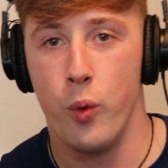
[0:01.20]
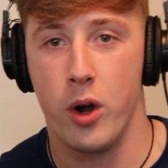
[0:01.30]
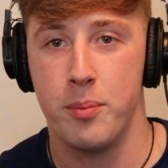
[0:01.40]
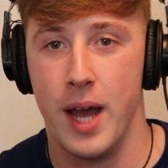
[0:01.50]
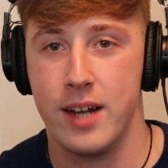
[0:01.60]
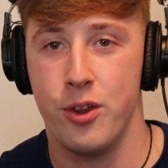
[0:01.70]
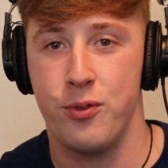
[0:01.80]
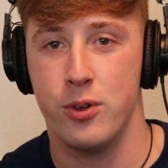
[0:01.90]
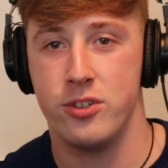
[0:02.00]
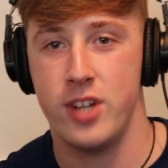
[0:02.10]
Welcome back to the
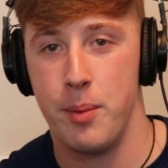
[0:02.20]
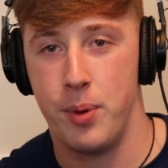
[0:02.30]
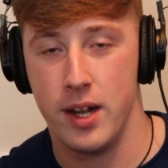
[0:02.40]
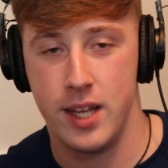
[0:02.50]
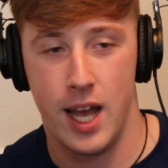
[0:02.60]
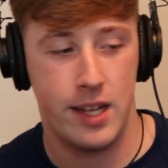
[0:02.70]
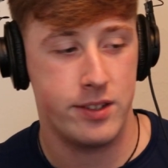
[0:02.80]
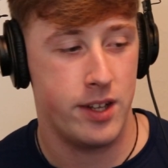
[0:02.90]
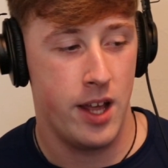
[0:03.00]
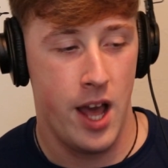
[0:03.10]
Full Chat
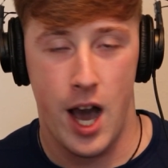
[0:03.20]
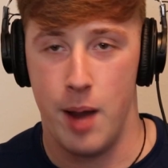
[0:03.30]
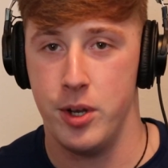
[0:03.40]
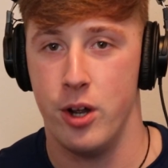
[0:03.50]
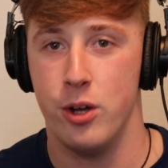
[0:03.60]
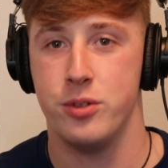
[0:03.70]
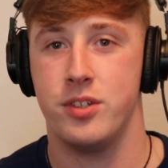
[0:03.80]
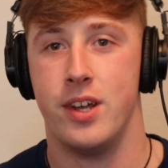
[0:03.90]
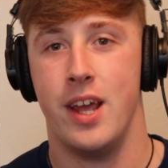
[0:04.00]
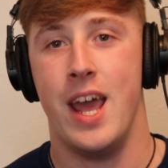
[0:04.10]
Podcast. I'm your
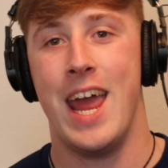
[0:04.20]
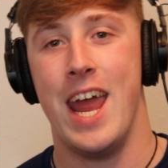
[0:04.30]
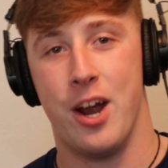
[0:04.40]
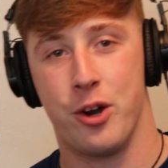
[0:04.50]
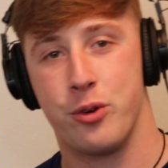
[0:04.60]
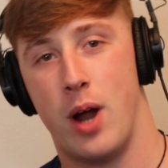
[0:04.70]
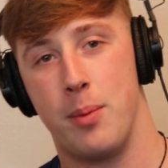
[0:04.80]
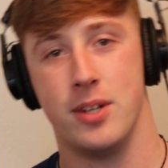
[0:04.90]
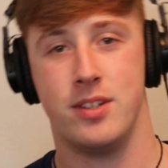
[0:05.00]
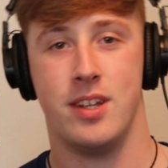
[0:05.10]
host, Eric
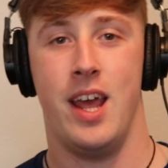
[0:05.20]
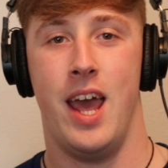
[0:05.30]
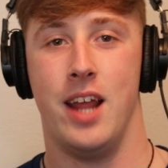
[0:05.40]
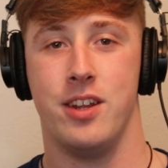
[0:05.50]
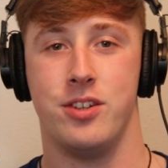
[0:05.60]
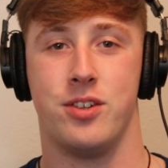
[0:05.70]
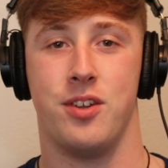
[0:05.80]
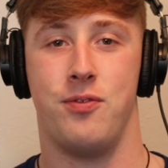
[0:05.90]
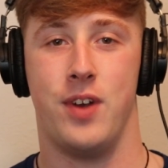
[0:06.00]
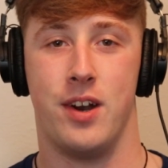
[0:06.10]
Roberts, and this is
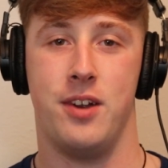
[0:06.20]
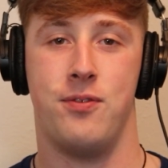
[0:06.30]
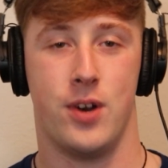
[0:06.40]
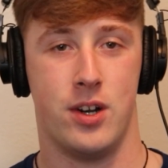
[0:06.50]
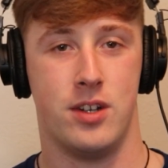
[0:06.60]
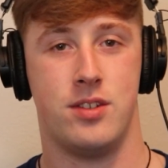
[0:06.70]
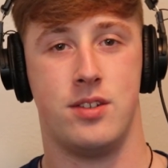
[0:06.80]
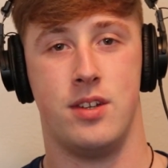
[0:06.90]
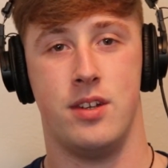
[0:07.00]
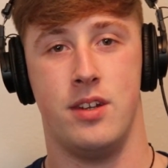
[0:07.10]
the very
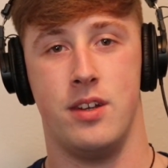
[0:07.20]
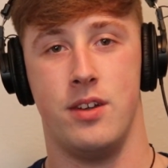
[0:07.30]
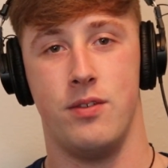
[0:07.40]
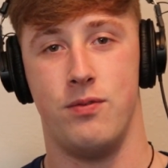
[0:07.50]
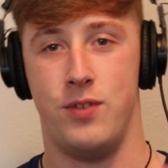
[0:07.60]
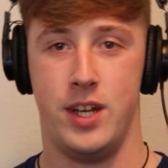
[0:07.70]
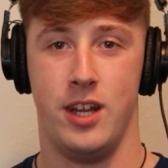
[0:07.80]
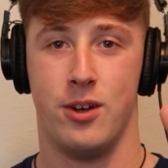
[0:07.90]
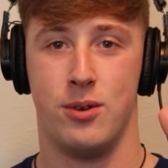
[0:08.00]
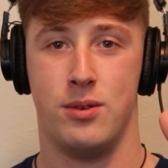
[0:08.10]
first
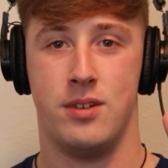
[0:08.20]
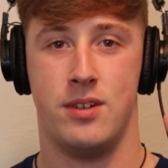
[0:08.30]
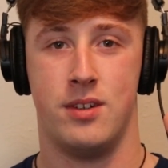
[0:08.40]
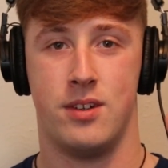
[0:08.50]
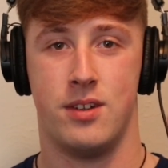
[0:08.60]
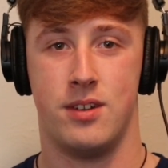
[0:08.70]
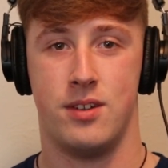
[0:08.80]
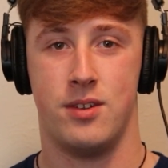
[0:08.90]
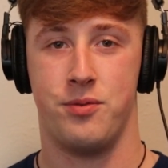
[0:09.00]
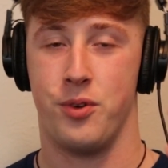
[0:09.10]
video
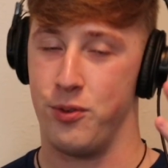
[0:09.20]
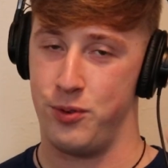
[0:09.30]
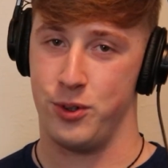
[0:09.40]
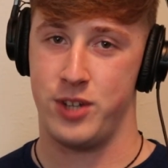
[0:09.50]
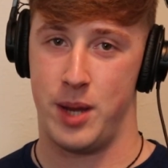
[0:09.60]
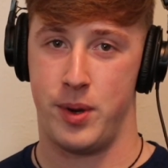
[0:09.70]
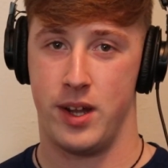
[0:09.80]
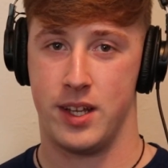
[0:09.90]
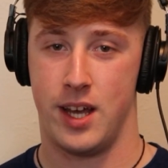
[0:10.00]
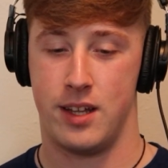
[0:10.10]
for the Full Chat
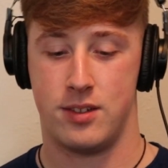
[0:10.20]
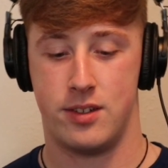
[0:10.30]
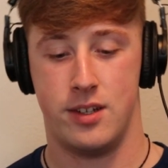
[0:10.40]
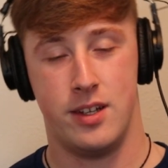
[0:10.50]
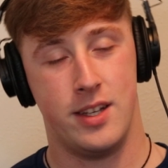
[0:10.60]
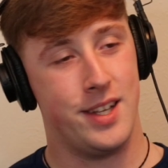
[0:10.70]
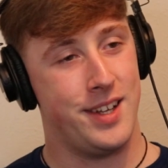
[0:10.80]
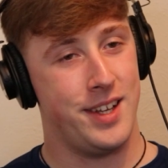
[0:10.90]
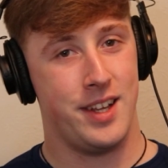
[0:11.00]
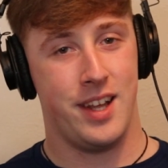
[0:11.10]
Podcast.
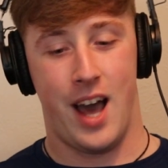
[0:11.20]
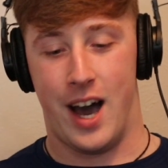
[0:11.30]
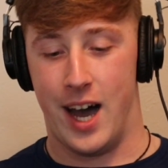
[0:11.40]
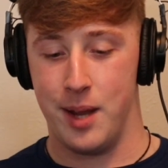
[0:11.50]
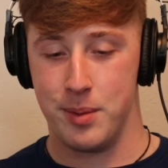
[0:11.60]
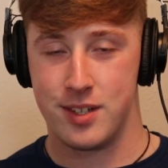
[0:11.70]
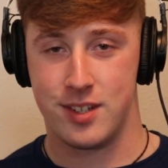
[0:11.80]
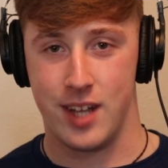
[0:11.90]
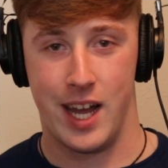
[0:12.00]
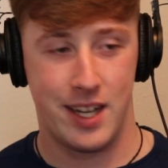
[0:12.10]
I'm
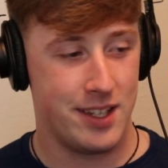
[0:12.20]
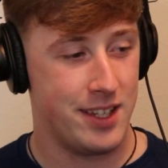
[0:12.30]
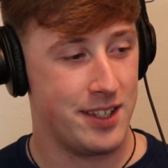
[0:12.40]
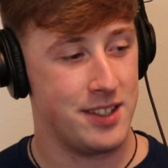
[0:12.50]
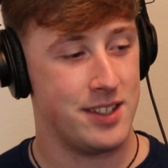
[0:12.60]
excited,